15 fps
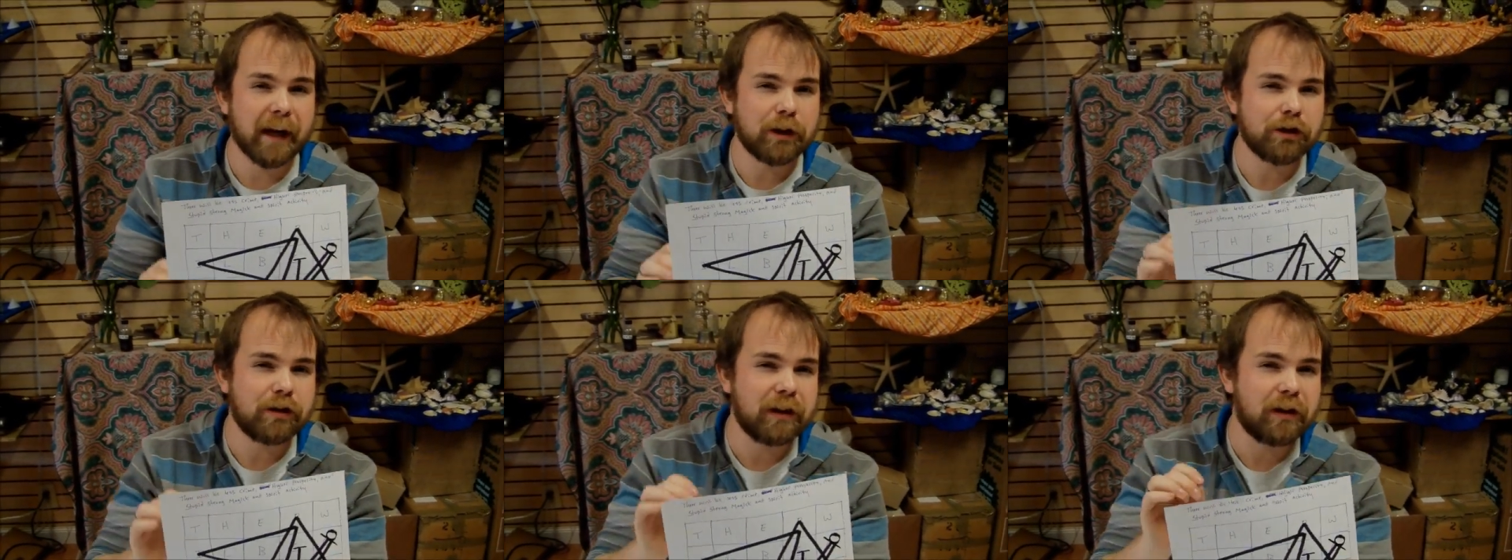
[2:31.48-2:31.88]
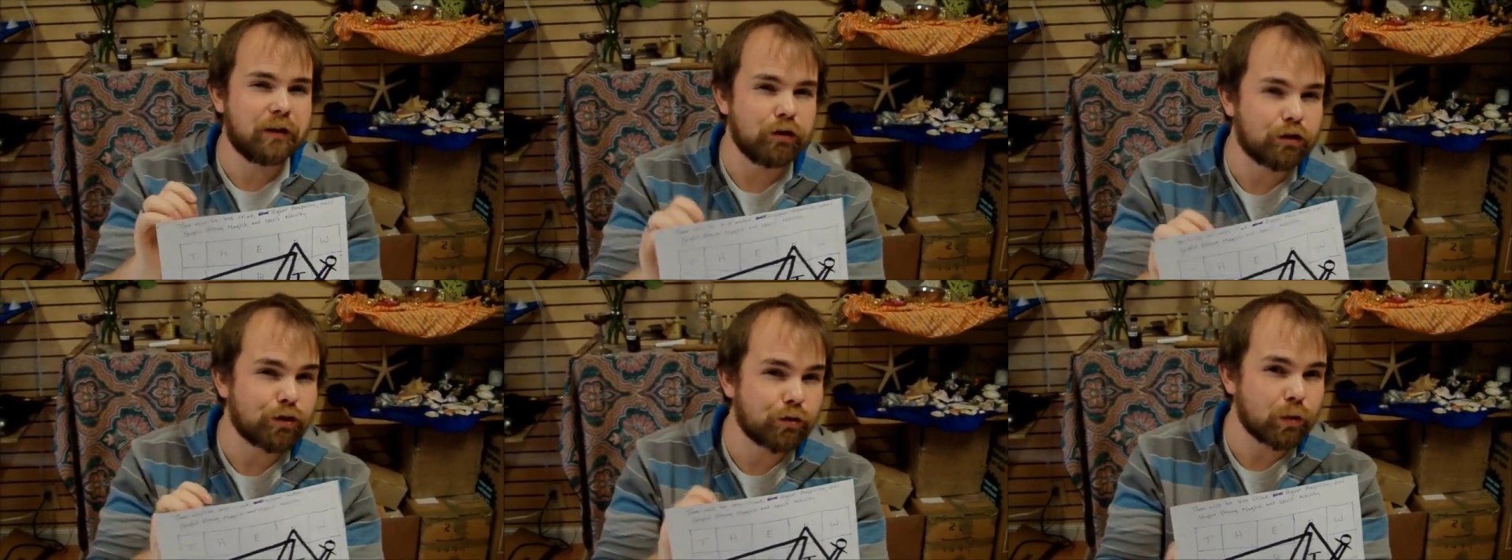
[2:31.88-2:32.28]
actually
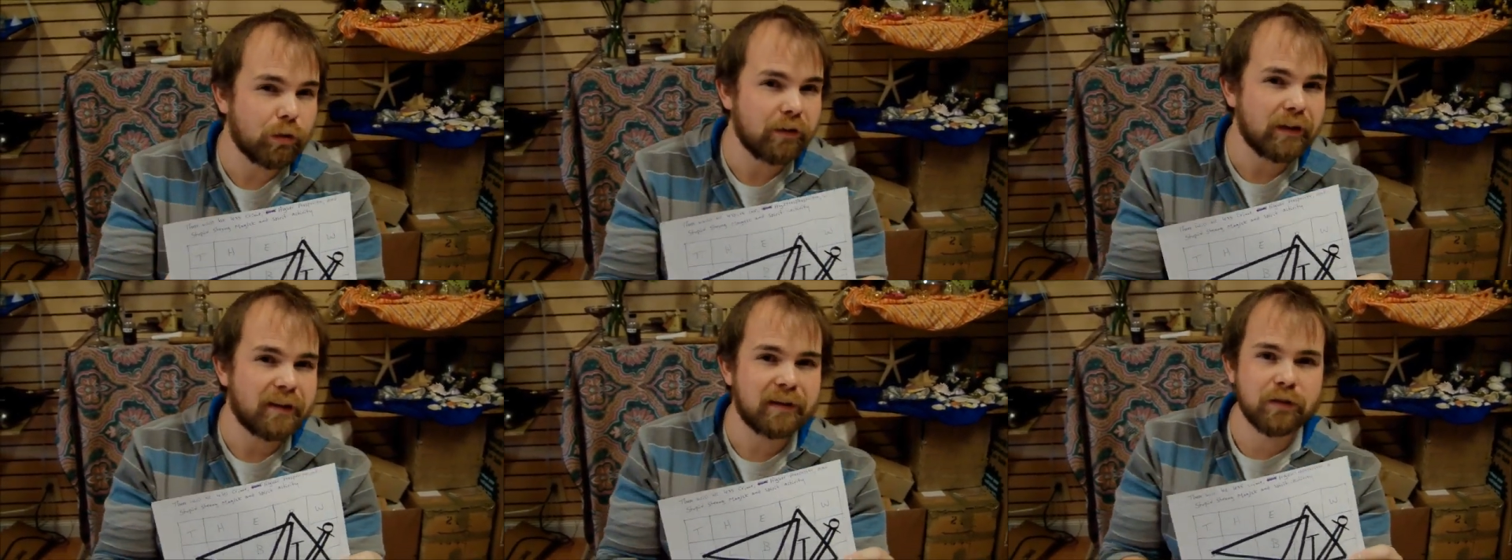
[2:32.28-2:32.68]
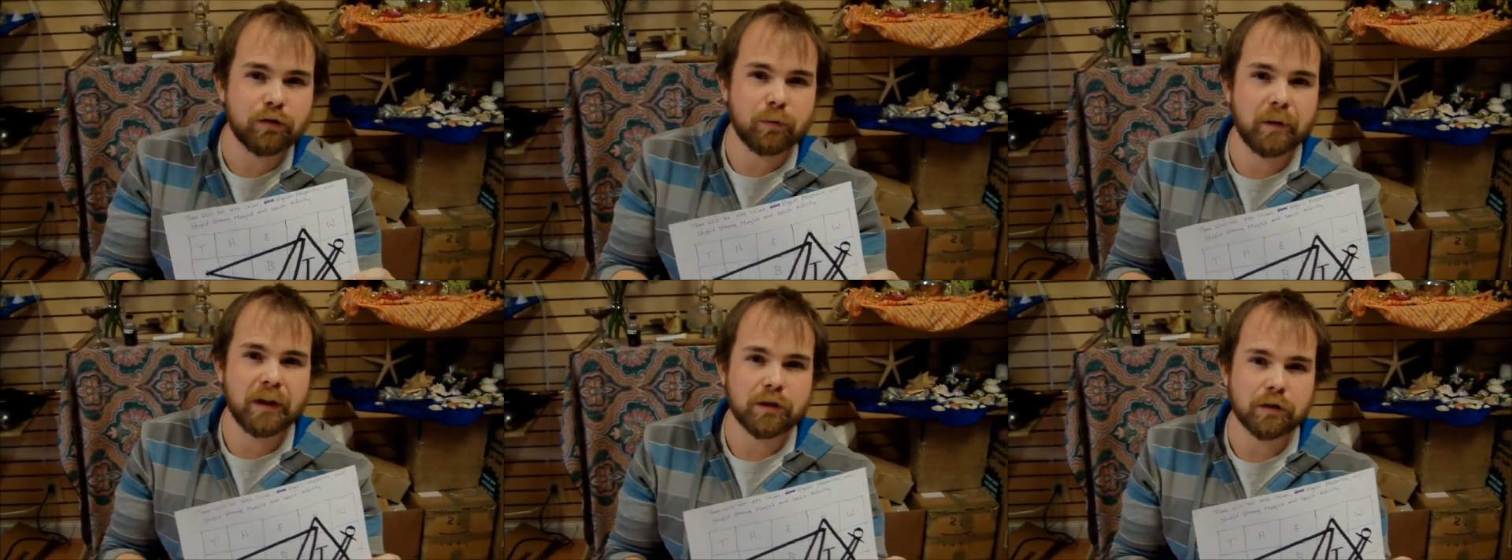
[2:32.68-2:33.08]
control the
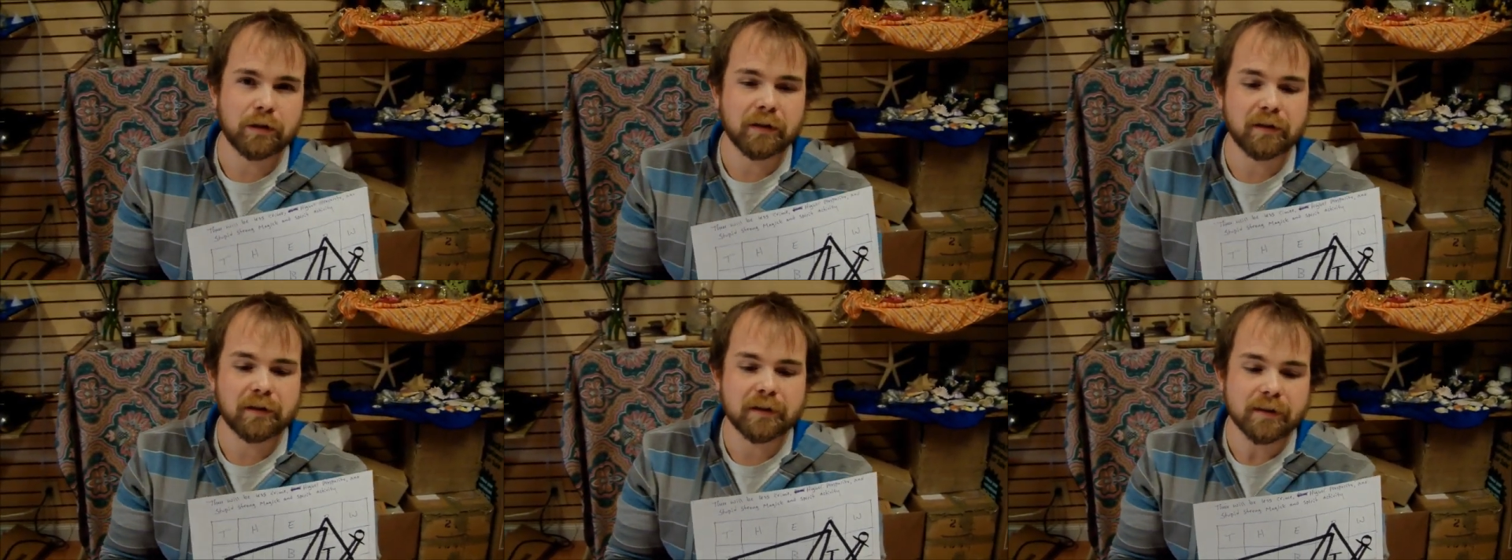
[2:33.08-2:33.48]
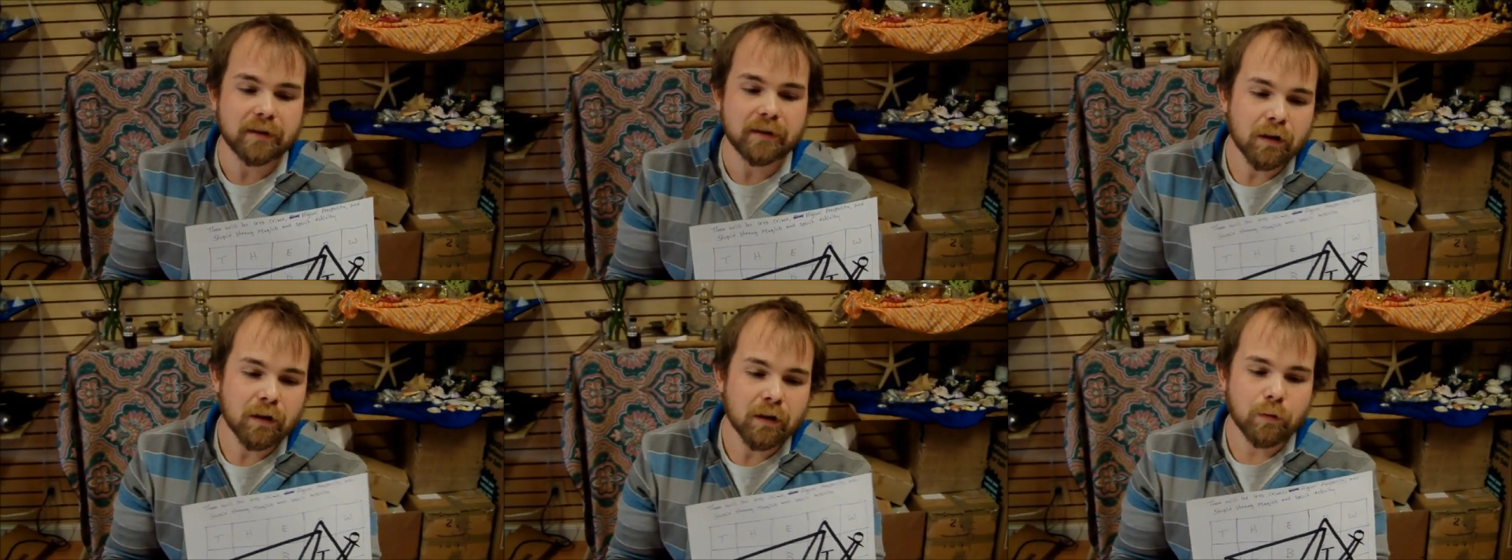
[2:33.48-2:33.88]
sigil matrix,